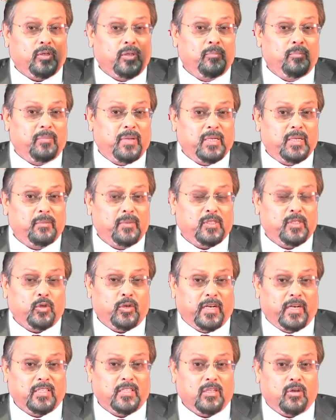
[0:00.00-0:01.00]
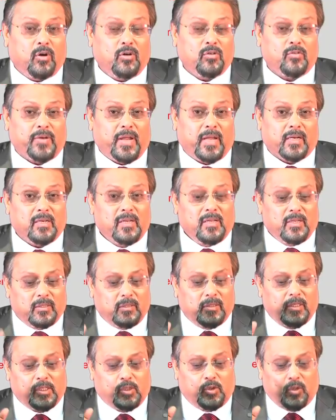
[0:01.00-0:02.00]
impediment to getting the contract.
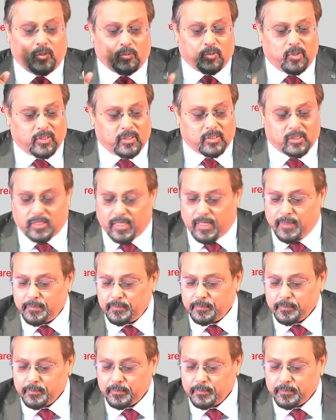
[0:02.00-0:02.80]
This you have to understand.